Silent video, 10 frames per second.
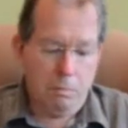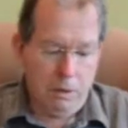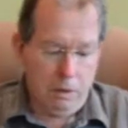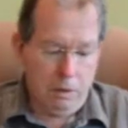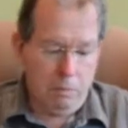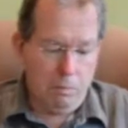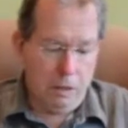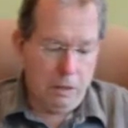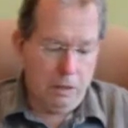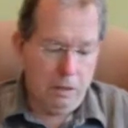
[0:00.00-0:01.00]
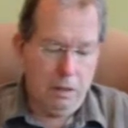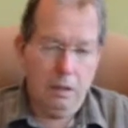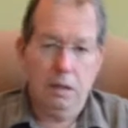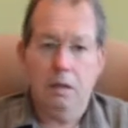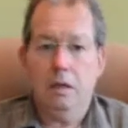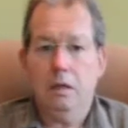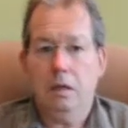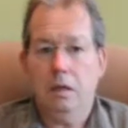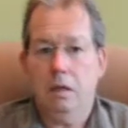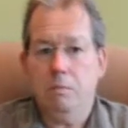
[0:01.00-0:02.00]
being made in the
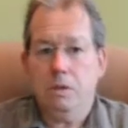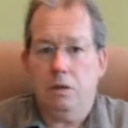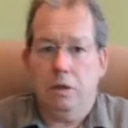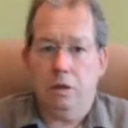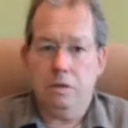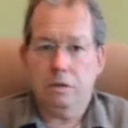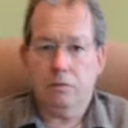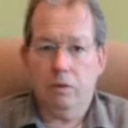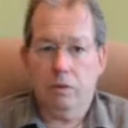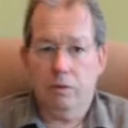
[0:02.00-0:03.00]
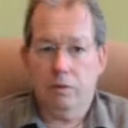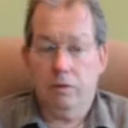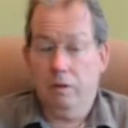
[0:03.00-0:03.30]
image and likeness of God.